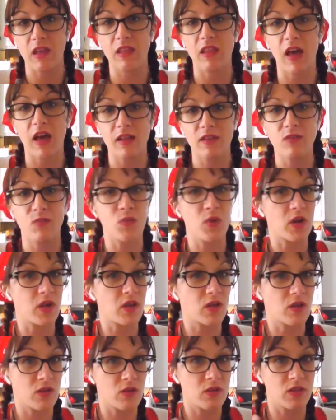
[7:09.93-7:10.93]
And that's
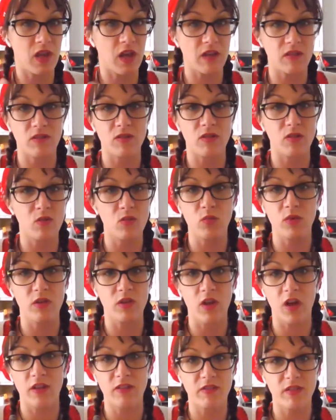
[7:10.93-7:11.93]
what you will
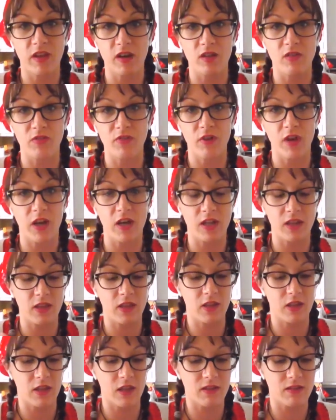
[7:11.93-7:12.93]
not settle for
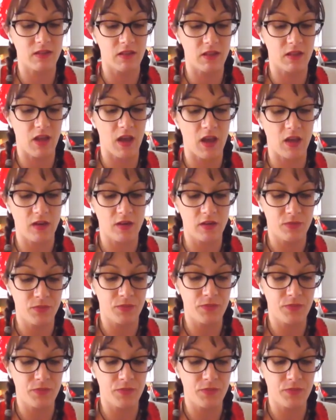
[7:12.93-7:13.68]
anything less than that.